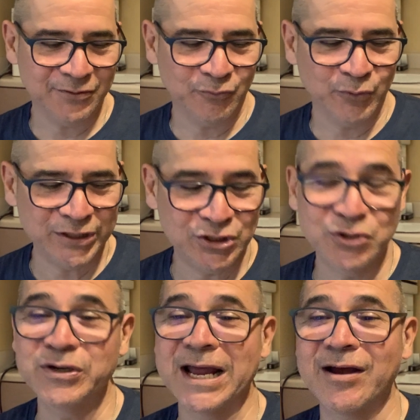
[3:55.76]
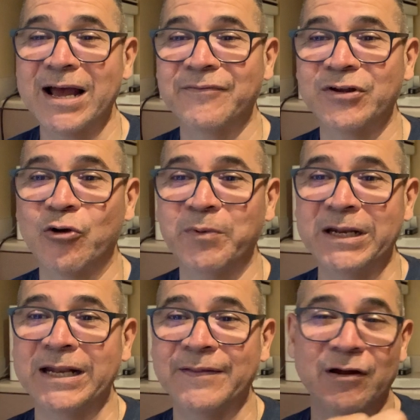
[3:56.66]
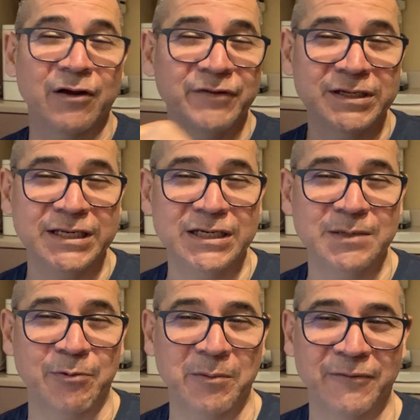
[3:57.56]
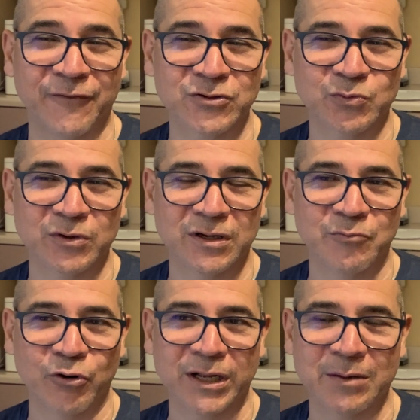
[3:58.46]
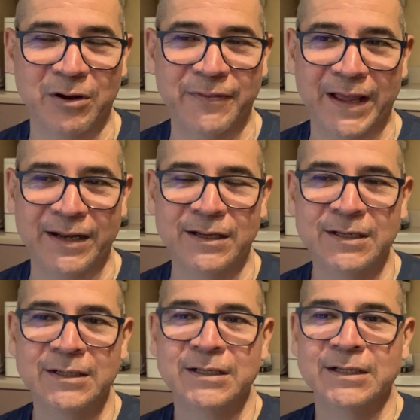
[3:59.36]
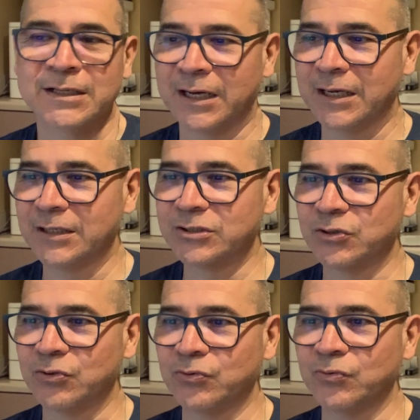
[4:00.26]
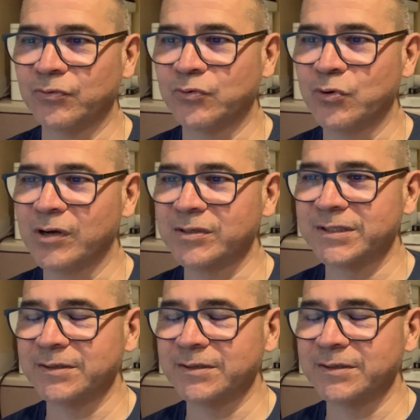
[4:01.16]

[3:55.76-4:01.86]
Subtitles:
we do now have an opening in the RVT department, folks. More to come on that. So who else